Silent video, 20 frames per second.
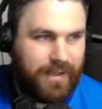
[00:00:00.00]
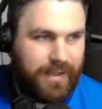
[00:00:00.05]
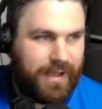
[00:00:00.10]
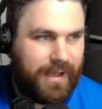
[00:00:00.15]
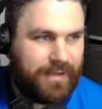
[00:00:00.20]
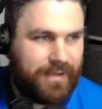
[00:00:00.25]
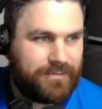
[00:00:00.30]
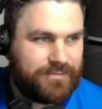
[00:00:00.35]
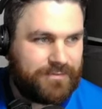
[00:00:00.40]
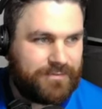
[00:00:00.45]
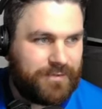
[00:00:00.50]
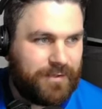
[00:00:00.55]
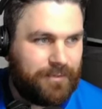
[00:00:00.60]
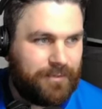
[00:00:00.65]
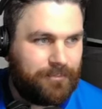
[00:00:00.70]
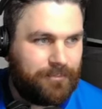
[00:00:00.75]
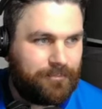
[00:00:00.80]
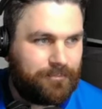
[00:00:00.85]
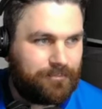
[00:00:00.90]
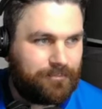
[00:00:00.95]
And
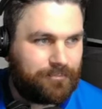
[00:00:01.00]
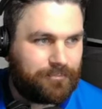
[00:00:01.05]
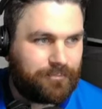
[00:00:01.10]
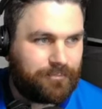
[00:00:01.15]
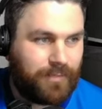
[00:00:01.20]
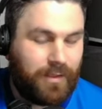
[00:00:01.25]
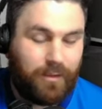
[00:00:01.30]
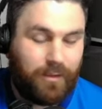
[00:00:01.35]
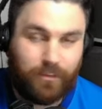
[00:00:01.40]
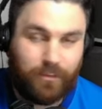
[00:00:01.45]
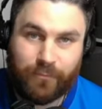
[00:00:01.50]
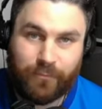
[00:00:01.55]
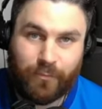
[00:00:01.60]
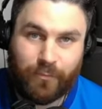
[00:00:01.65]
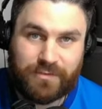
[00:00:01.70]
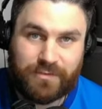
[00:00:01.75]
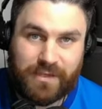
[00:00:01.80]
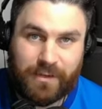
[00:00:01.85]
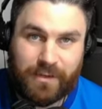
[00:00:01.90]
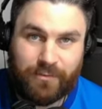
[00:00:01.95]
I look
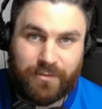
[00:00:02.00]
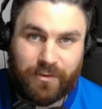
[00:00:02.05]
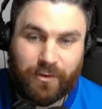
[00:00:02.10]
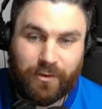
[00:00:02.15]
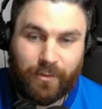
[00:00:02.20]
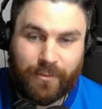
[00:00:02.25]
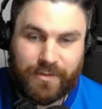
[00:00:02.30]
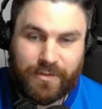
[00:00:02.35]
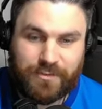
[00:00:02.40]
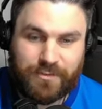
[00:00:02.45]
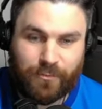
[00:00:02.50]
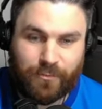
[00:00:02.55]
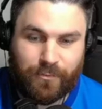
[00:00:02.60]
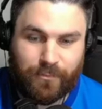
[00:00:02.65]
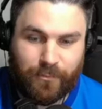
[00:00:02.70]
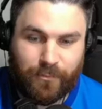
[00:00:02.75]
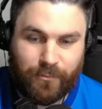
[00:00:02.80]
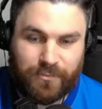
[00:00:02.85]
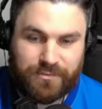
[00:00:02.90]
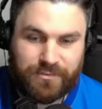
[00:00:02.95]
forward to hearing your comments more
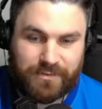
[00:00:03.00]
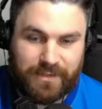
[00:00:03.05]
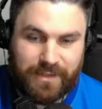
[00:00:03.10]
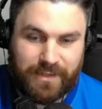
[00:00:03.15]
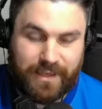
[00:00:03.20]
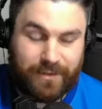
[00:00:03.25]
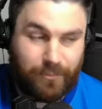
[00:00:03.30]
importantly.